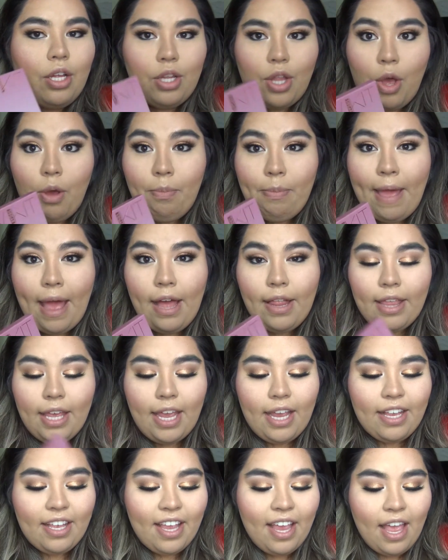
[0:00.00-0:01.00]
Glow
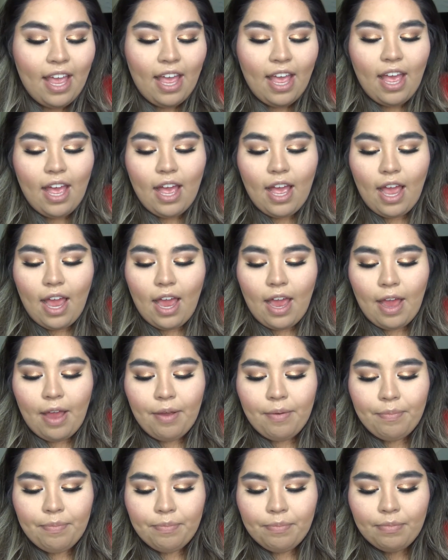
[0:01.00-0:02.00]
Palette.
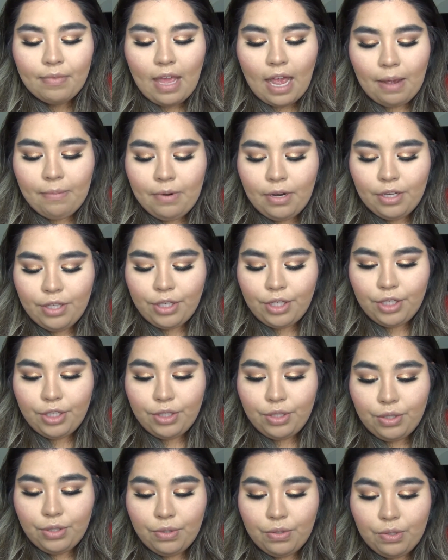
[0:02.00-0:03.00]
I'm going to
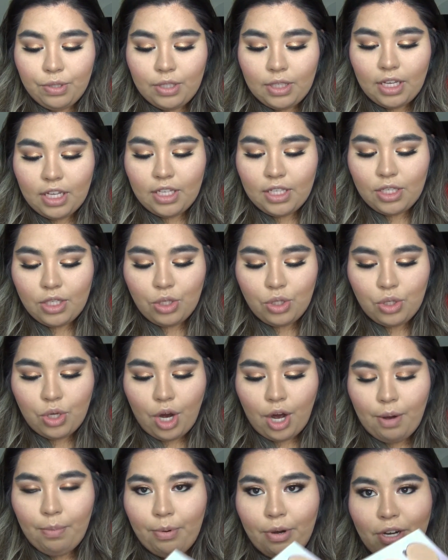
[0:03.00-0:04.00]
use
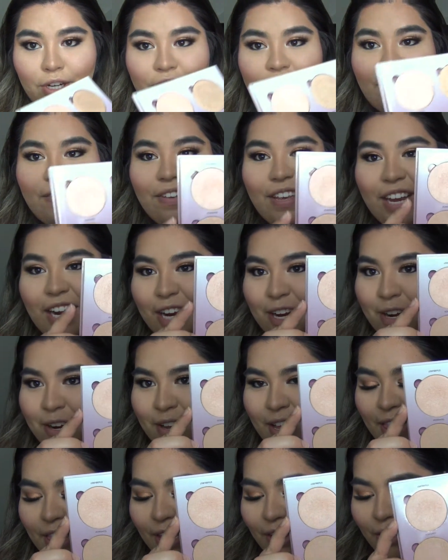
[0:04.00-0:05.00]
Starburst. If you
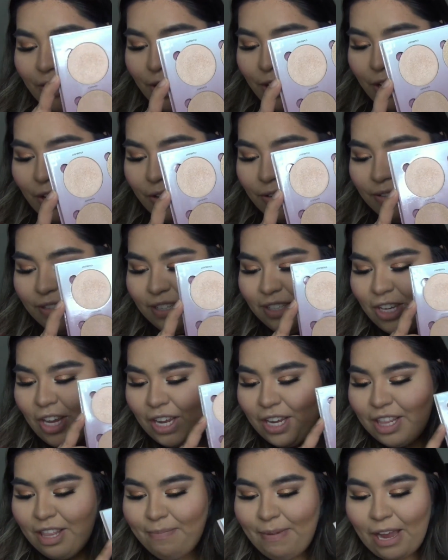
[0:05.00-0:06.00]
hear a little girl
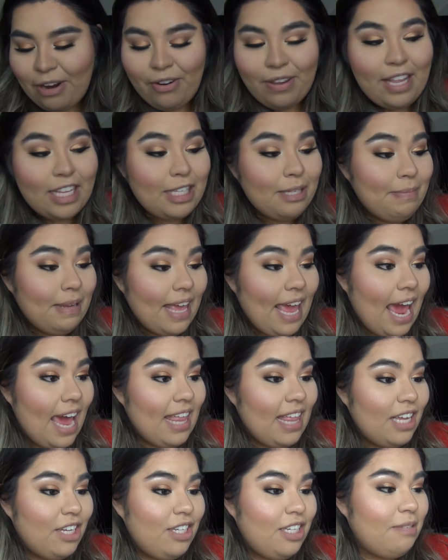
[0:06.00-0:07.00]
talking in the background, that's my
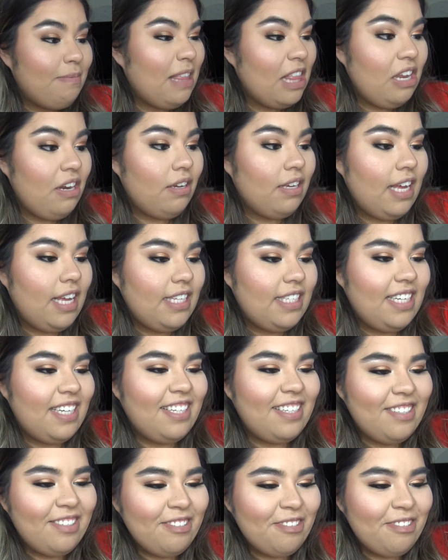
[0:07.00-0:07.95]
Kayla. She's my little cousin.